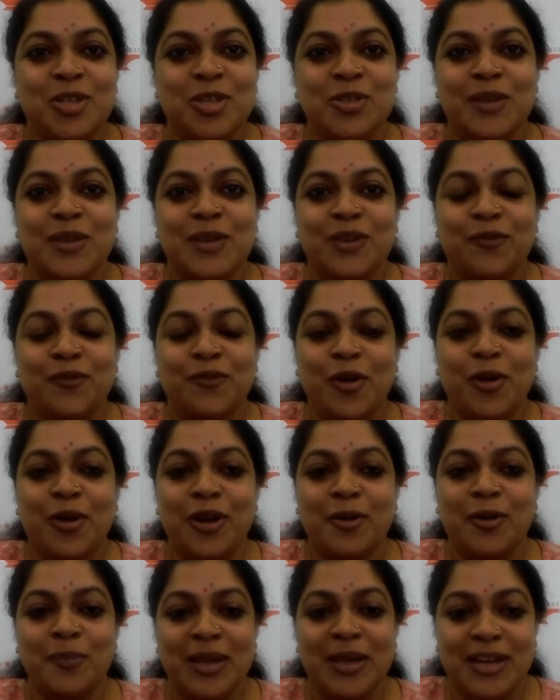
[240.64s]
to be
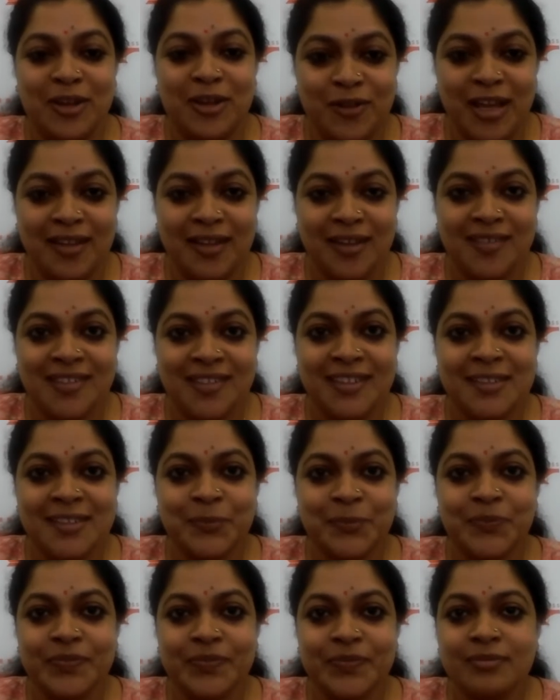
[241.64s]
for Mary Frances.
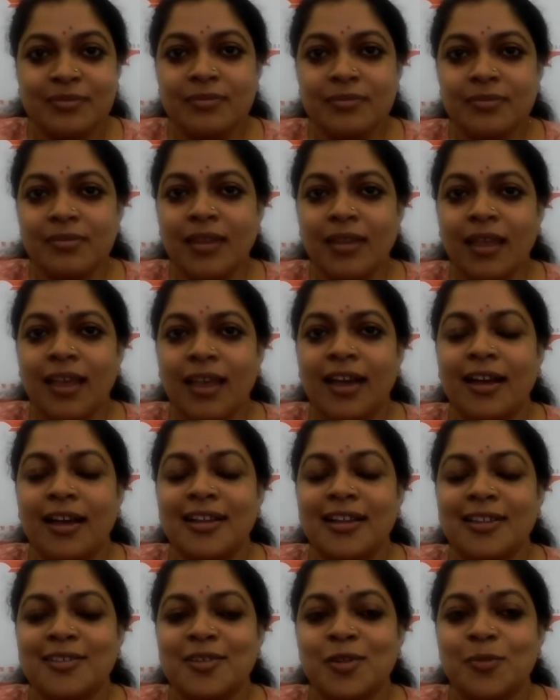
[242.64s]

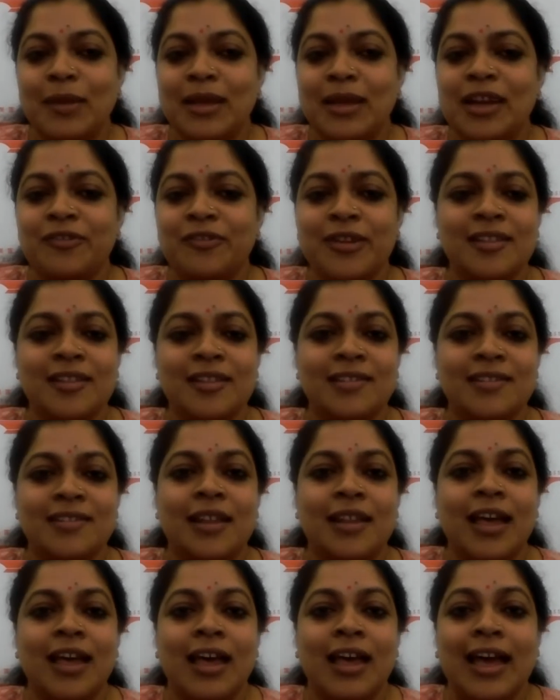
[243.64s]
So Mary Frances,
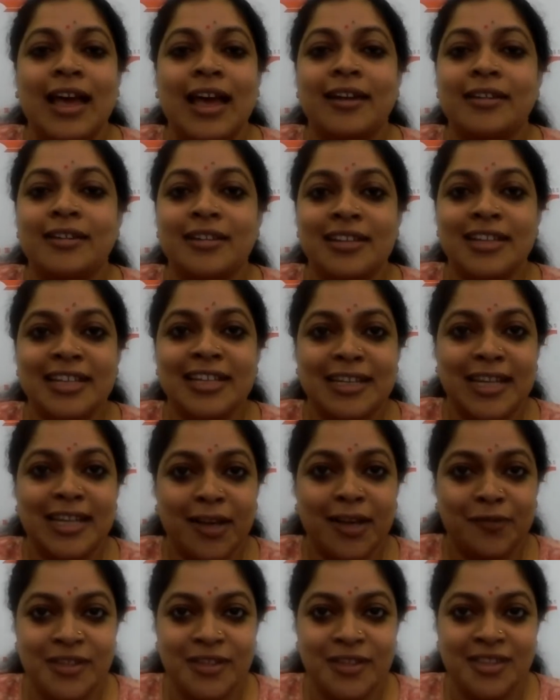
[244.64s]
I really
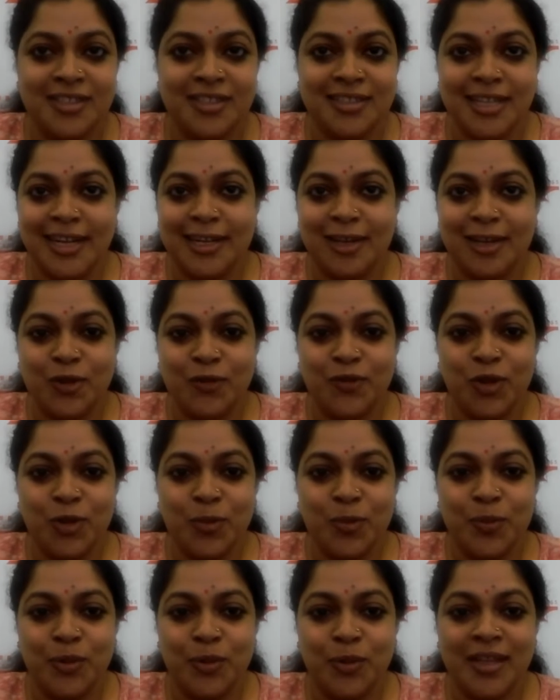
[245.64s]
loved the title of your
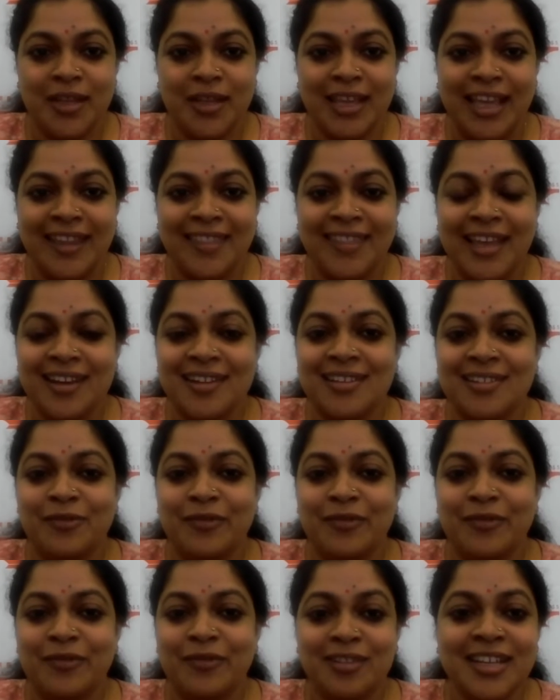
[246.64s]
book, and that's the
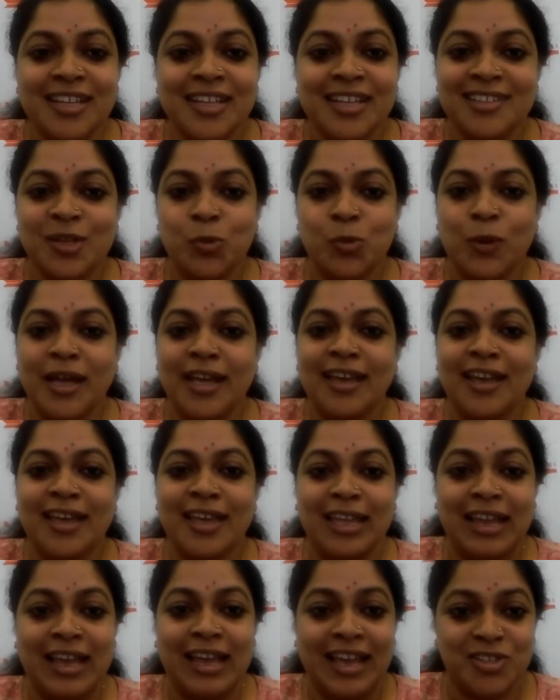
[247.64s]
one reason why
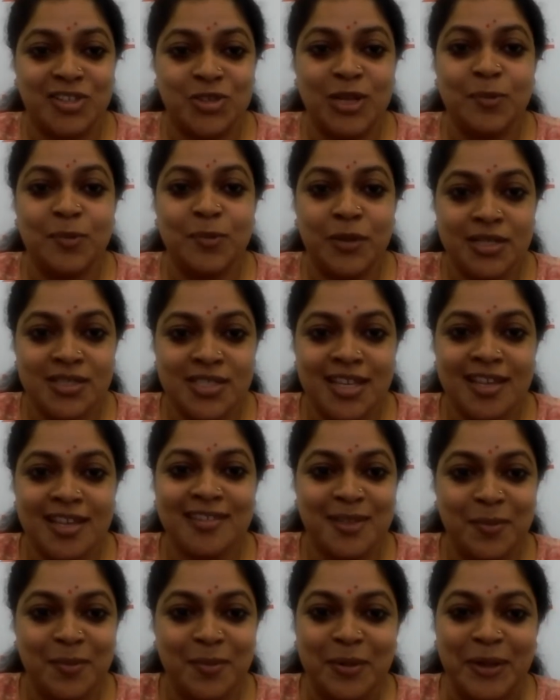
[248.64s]
I actually
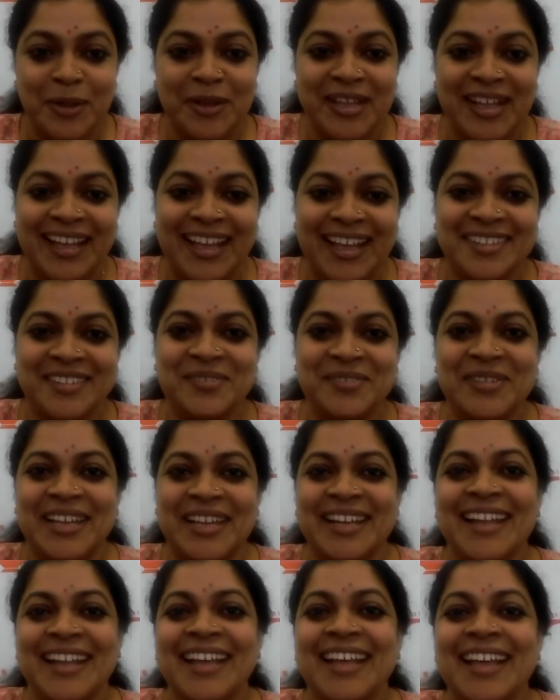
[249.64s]
purchased the book as
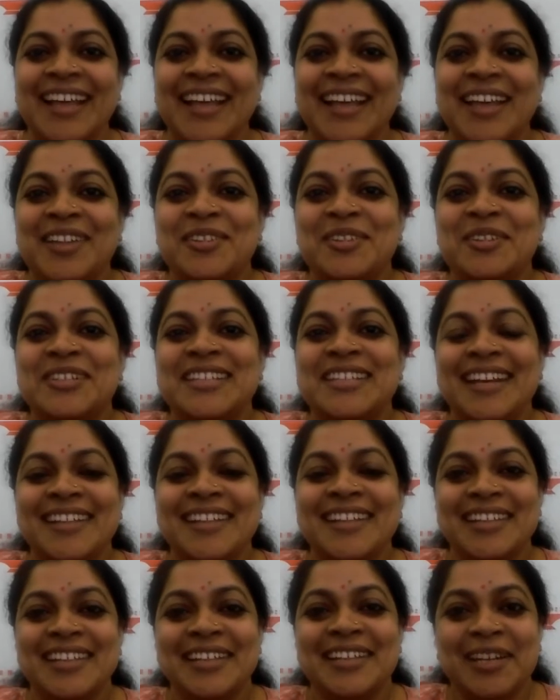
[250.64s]
well. So tell
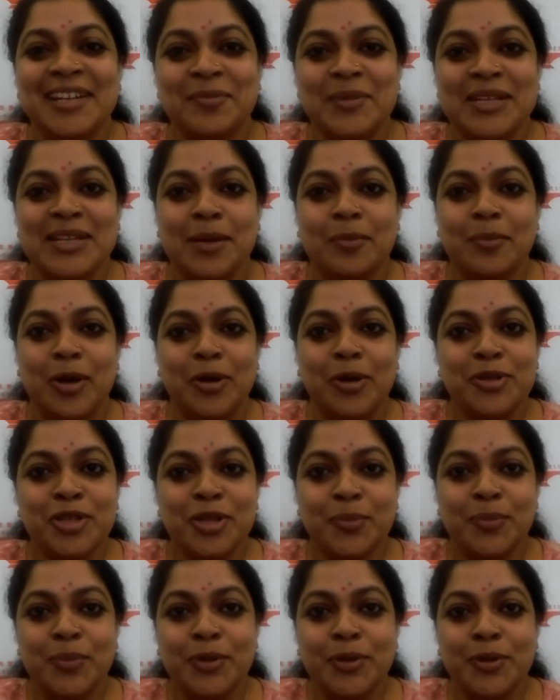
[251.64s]
us a little bit about
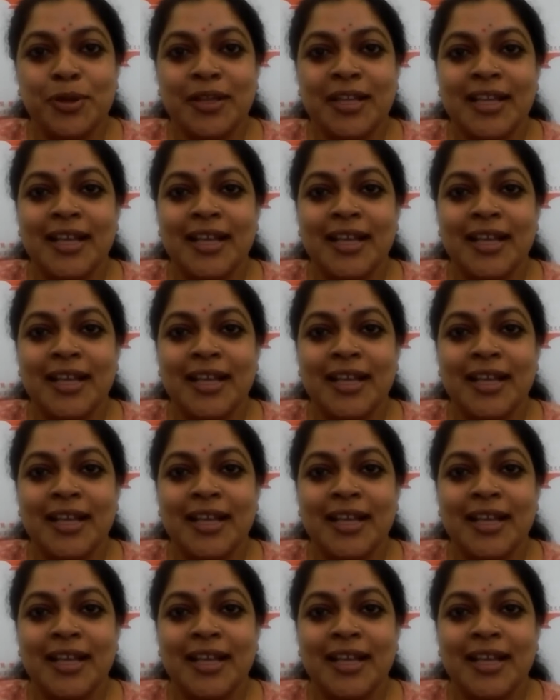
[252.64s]
your book.